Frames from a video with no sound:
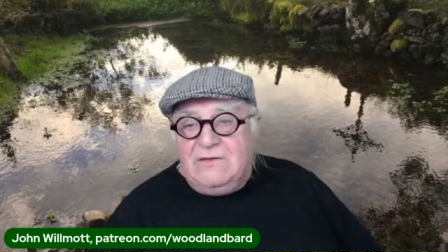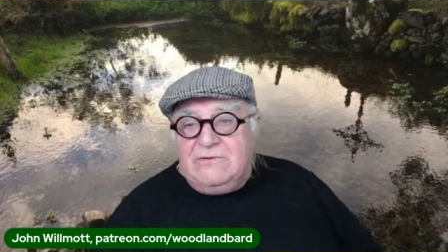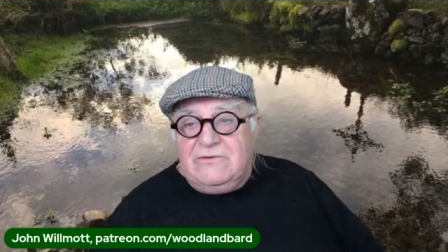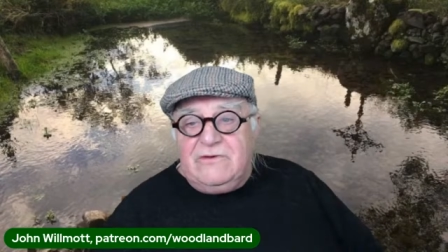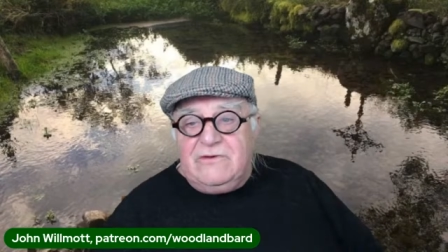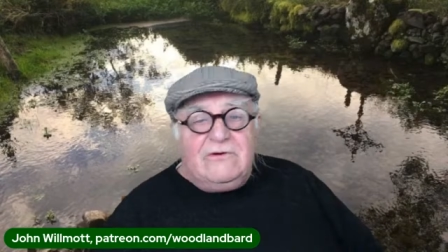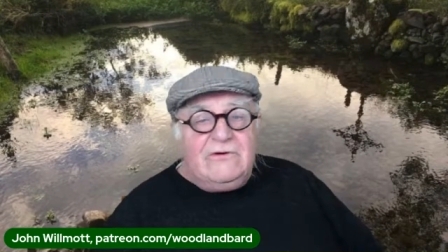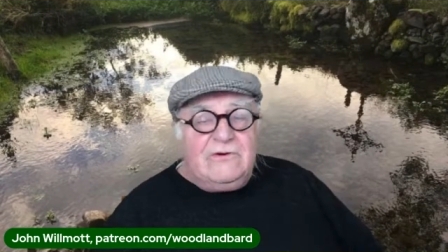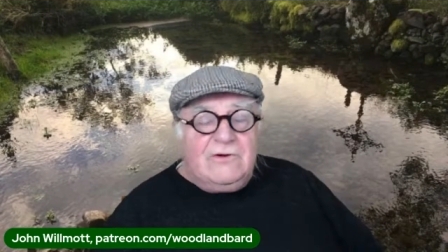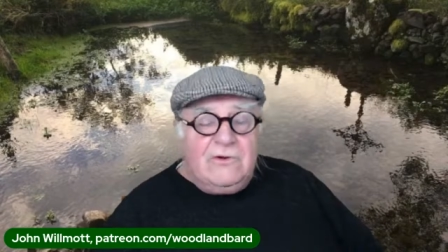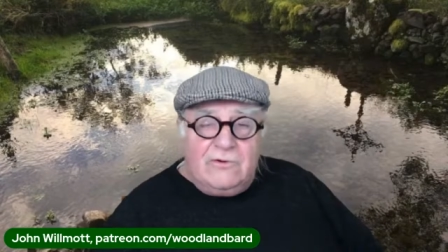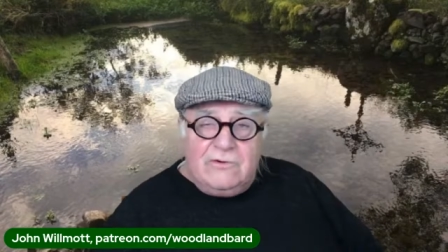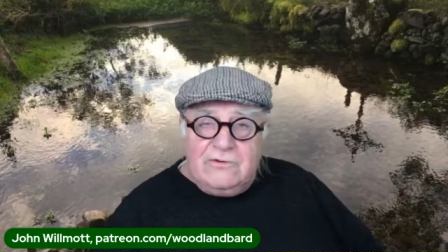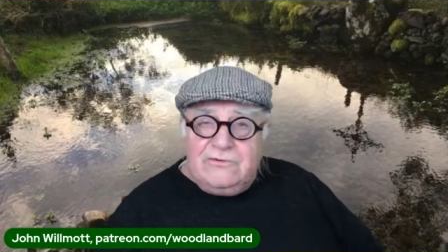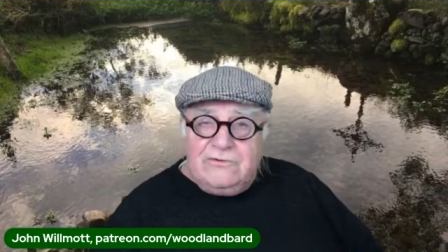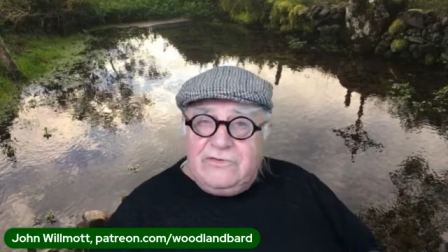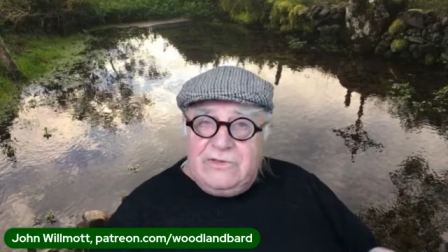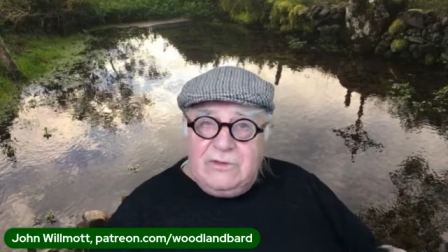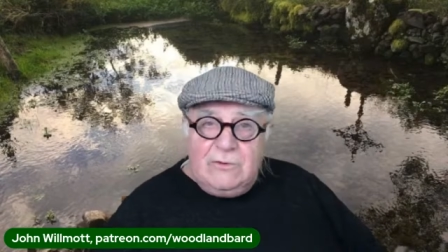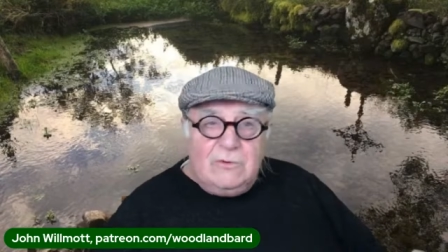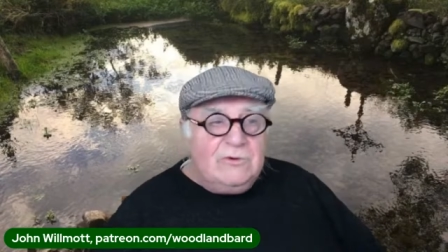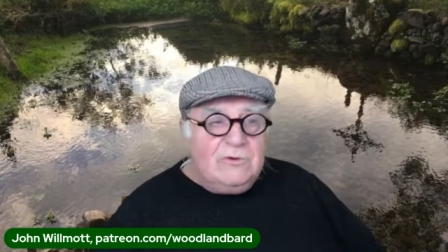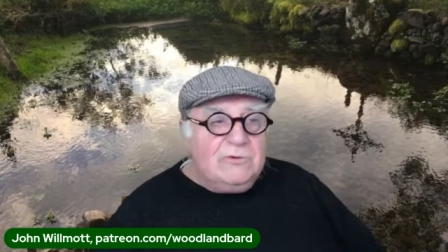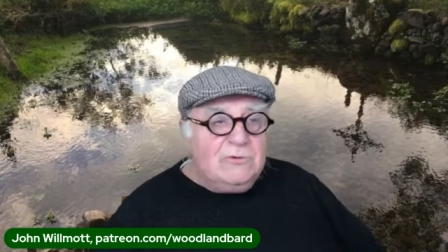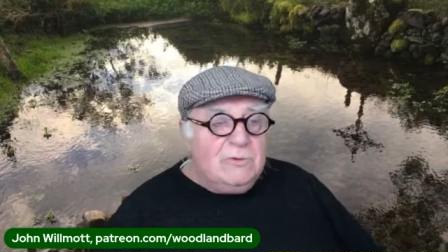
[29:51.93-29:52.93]
So, of course,
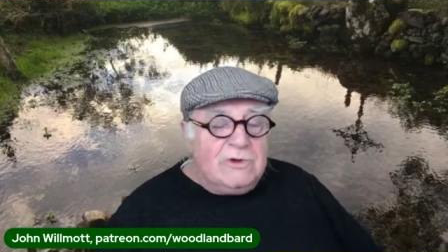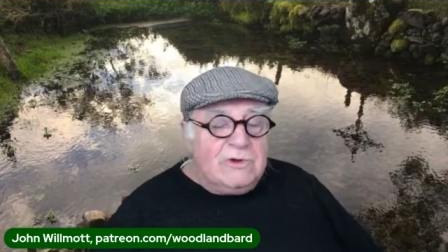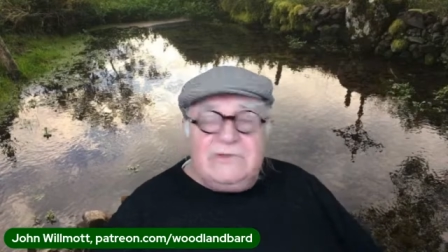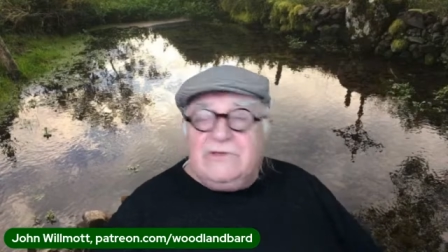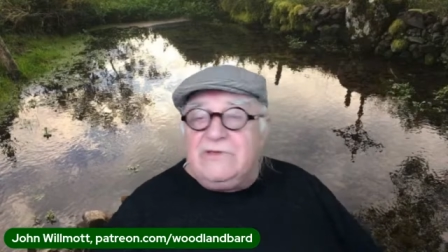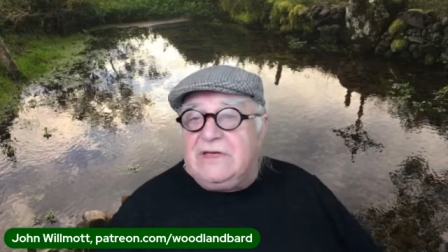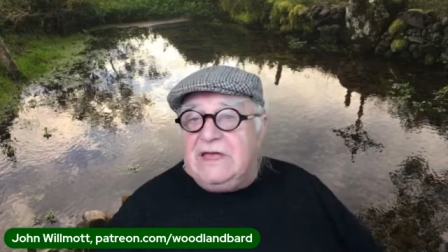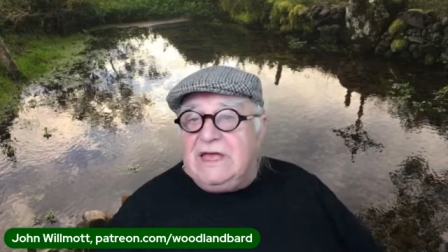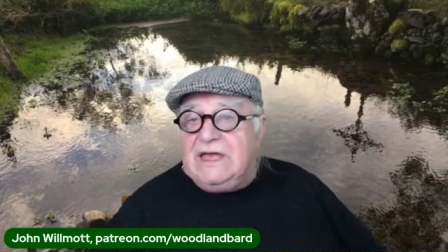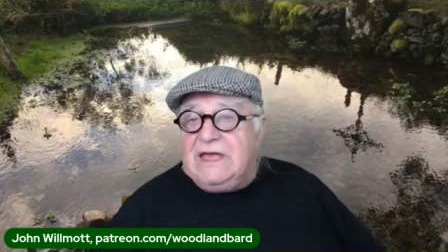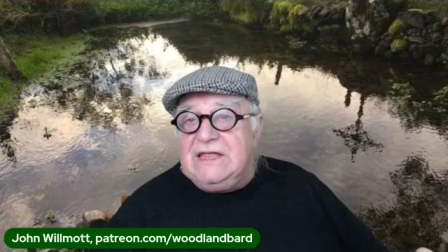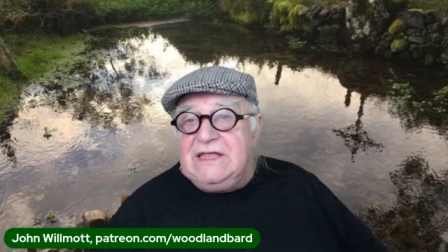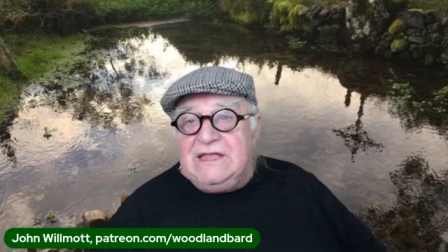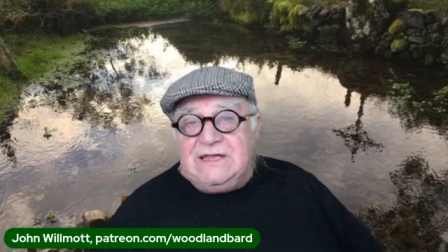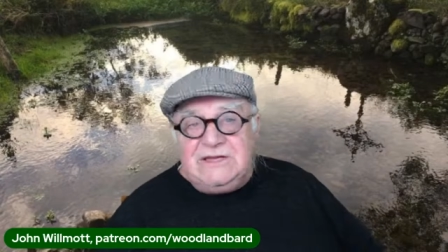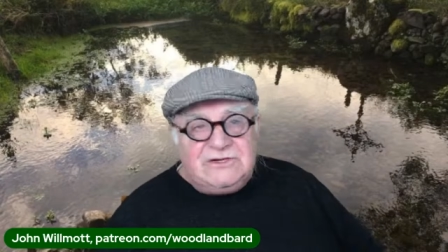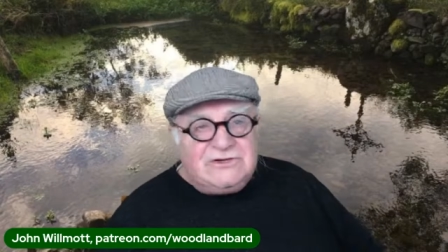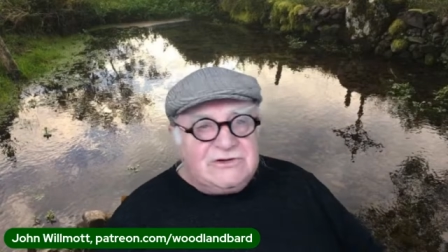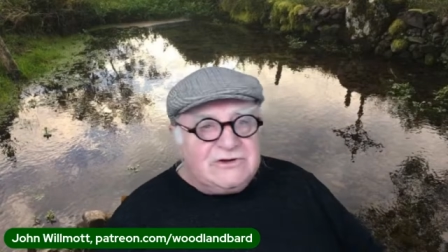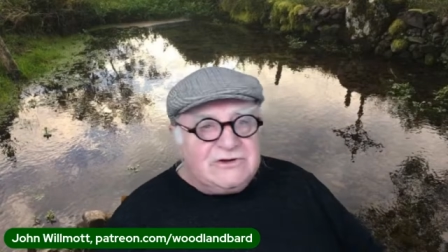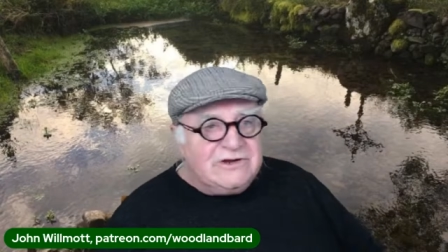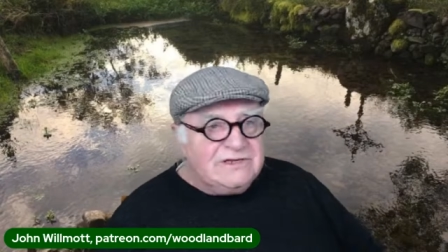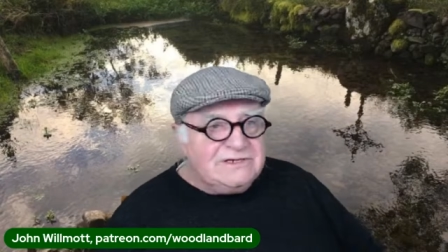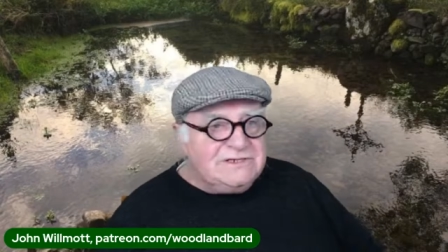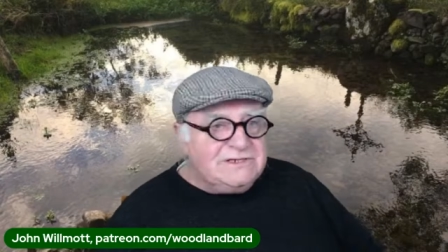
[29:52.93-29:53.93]
they would want to get an
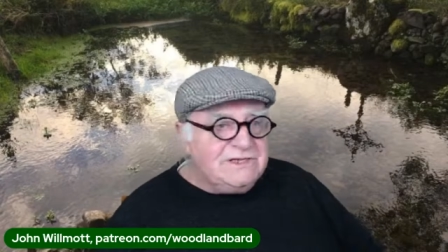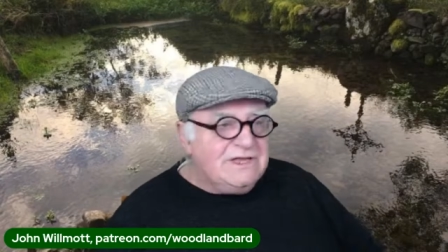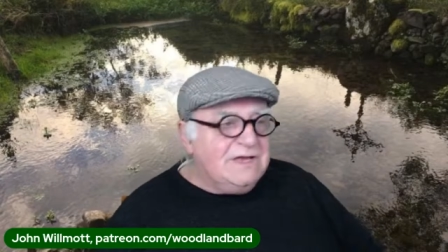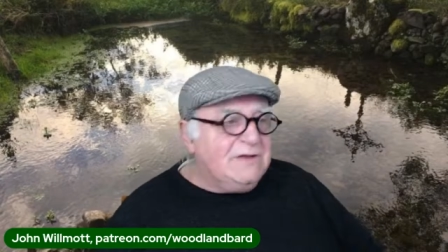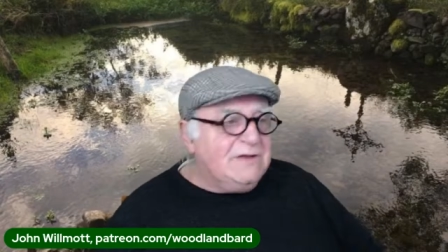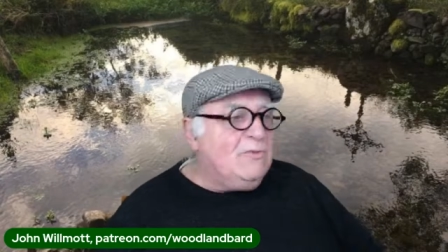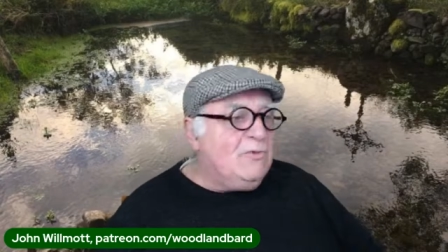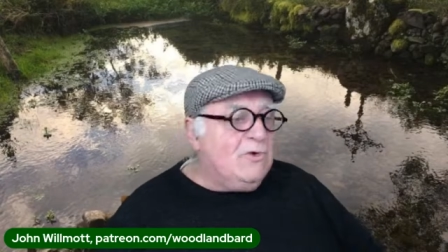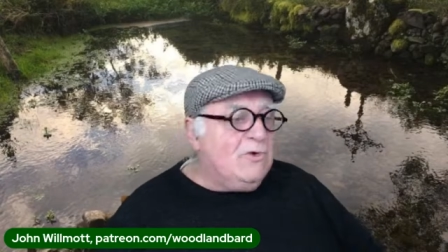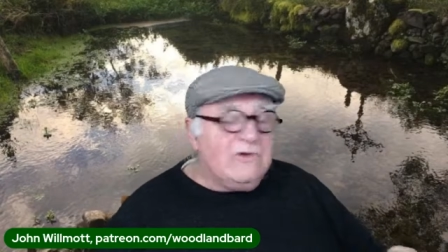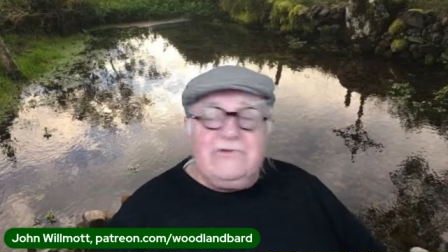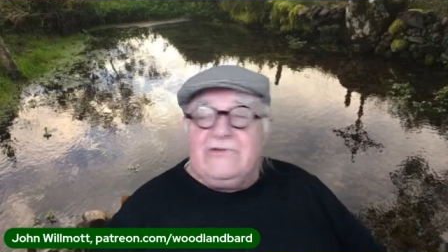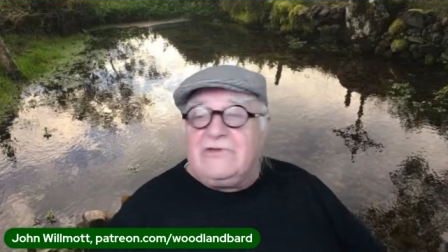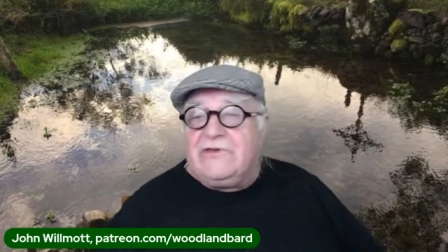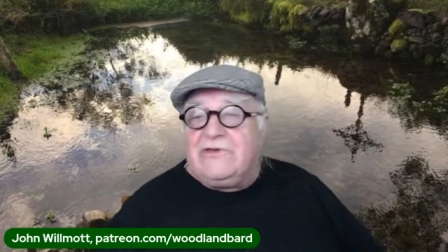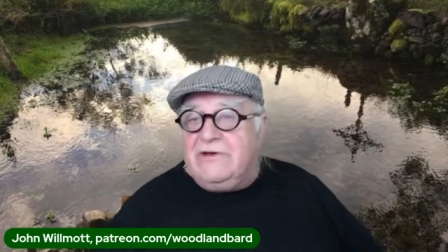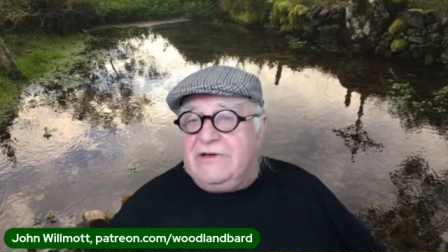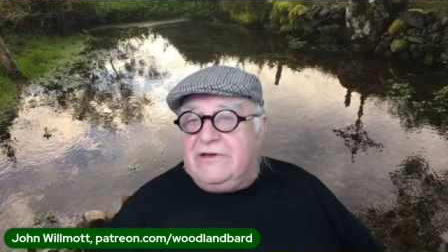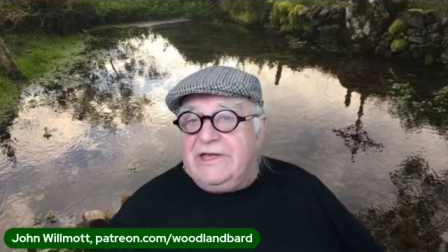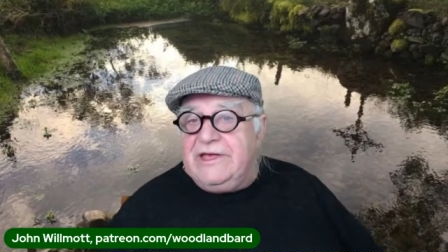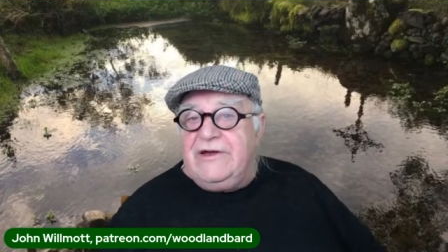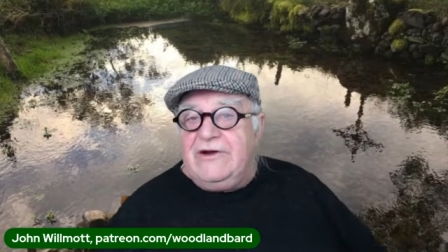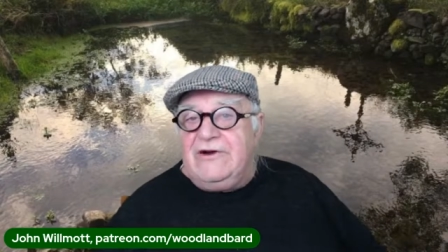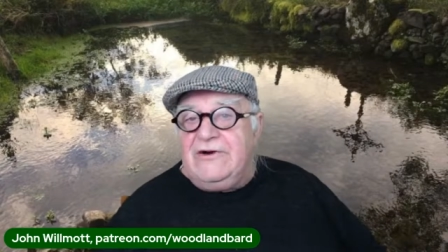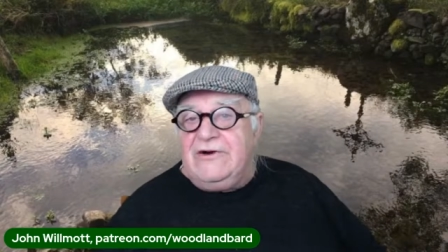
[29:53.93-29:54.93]
interest in what's
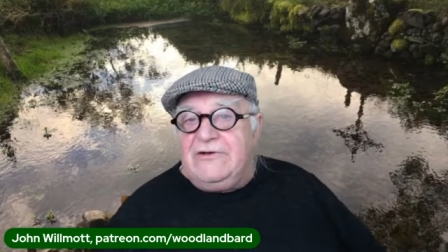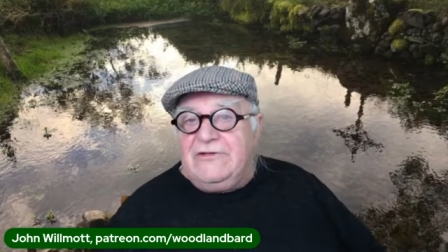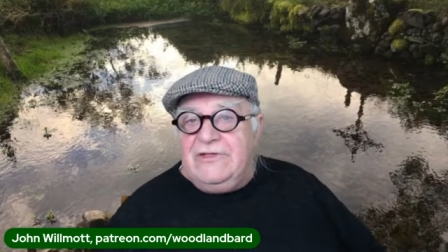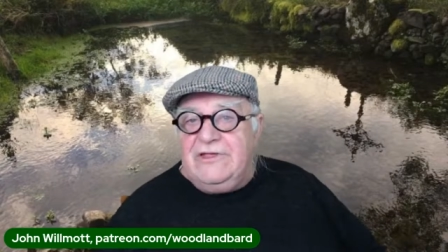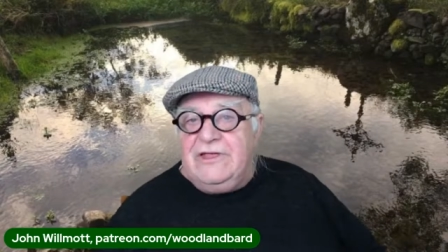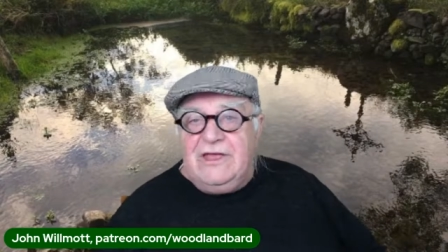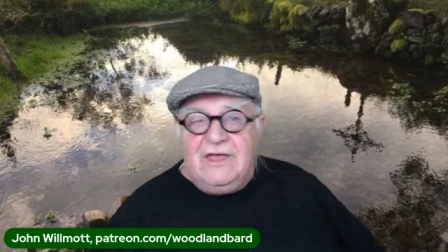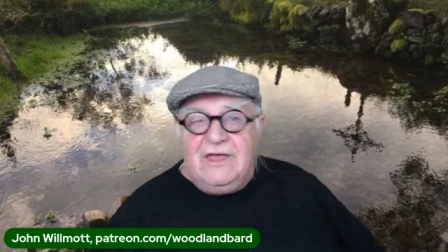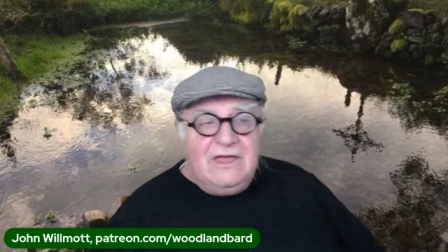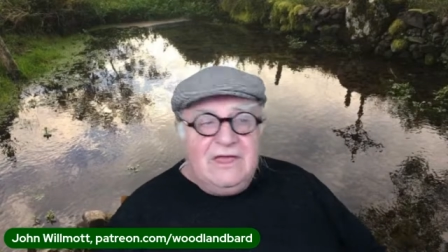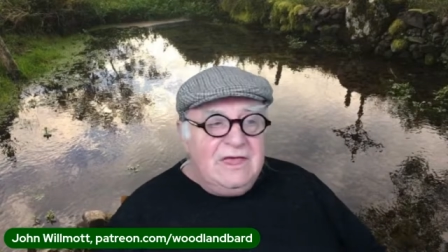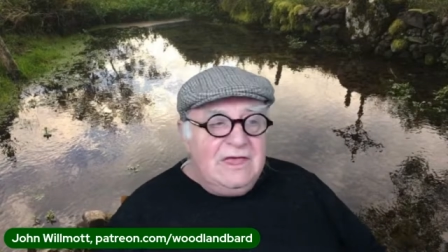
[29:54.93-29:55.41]
going on